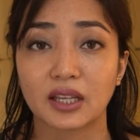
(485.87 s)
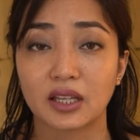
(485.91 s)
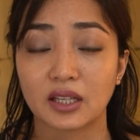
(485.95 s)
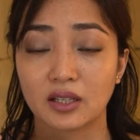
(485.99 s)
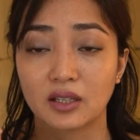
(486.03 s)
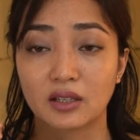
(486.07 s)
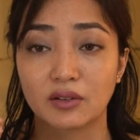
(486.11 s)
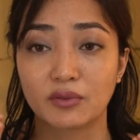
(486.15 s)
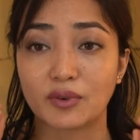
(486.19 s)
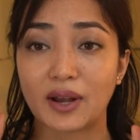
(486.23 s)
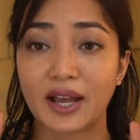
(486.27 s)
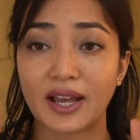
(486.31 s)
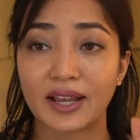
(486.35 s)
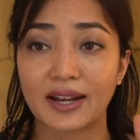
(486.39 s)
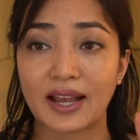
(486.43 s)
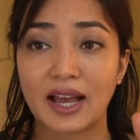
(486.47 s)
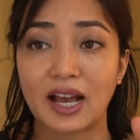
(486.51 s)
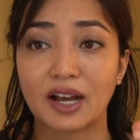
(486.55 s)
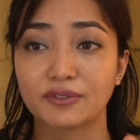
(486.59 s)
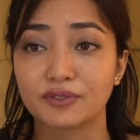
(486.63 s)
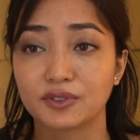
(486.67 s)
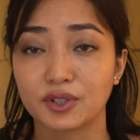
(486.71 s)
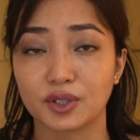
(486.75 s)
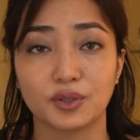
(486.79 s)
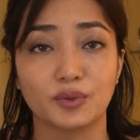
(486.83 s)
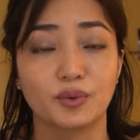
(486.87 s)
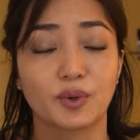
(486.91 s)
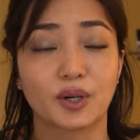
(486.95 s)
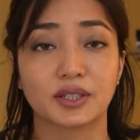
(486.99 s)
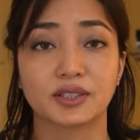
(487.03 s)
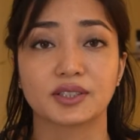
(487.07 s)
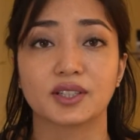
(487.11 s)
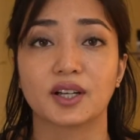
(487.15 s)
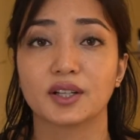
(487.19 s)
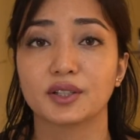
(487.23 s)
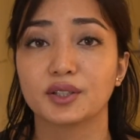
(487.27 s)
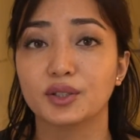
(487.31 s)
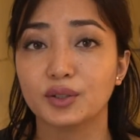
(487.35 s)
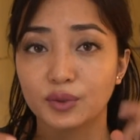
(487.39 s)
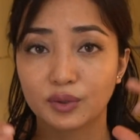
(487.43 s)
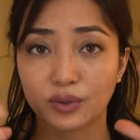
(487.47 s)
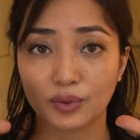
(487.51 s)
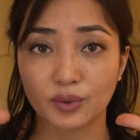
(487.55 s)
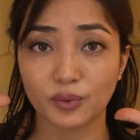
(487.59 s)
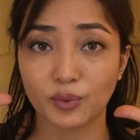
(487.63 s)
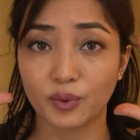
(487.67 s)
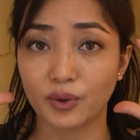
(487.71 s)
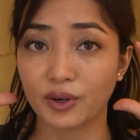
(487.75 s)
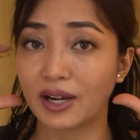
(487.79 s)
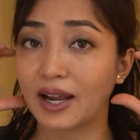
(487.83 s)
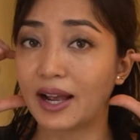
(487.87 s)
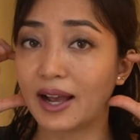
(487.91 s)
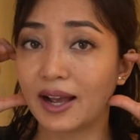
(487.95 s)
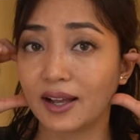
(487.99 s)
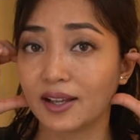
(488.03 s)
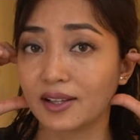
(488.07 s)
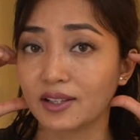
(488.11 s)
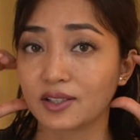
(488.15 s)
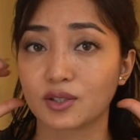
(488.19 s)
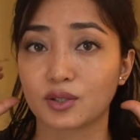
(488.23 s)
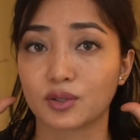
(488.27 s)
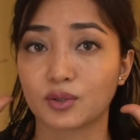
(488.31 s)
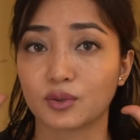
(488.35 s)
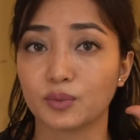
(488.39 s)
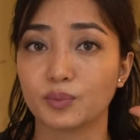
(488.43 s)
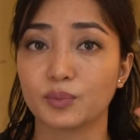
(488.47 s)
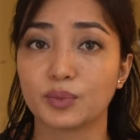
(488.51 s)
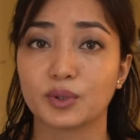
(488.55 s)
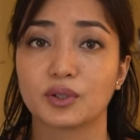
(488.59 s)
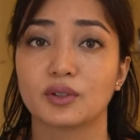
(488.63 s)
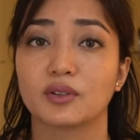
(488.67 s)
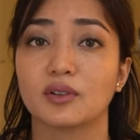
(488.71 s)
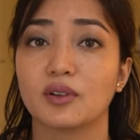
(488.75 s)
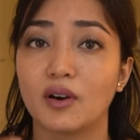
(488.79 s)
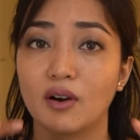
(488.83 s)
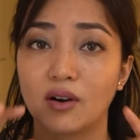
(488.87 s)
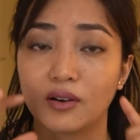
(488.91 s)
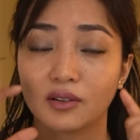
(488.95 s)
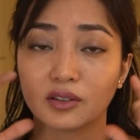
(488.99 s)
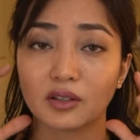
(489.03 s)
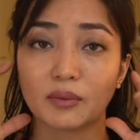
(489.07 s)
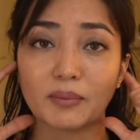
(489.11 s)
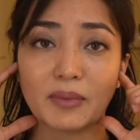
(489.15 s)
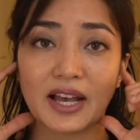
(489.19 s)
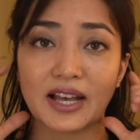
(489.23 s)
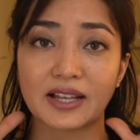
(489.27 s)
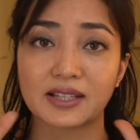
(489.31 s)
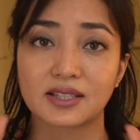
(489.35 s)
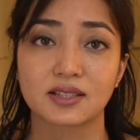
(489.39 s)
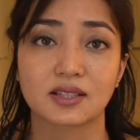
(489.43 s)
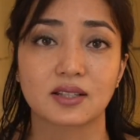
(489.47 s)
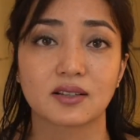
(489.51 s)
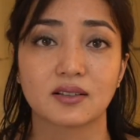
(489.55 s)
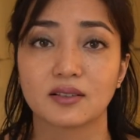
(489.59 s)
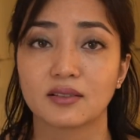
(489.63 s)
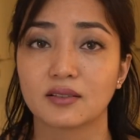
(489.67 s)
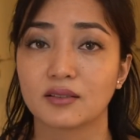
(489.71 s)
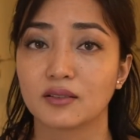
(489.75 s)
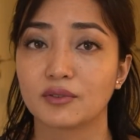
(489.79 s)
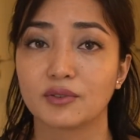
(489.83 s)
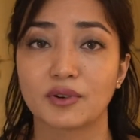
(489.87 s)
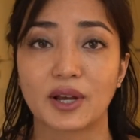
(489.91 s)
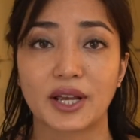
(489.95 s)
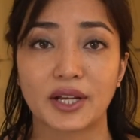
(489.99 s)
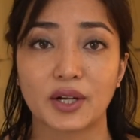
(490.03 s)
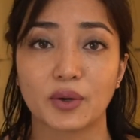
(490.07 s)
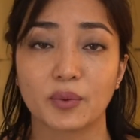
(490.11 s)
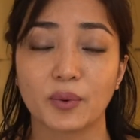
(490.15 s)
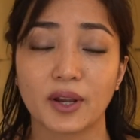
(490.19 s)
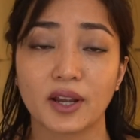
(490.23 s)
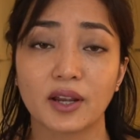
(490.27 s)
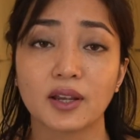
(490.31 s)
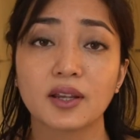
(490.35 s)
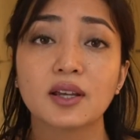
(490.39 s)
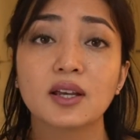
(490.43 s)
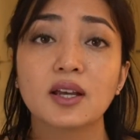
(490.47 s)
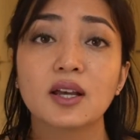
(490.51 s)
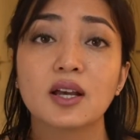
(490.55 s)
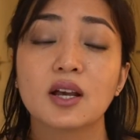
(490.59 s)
and right after you are done, you were asked to put on the mask right away.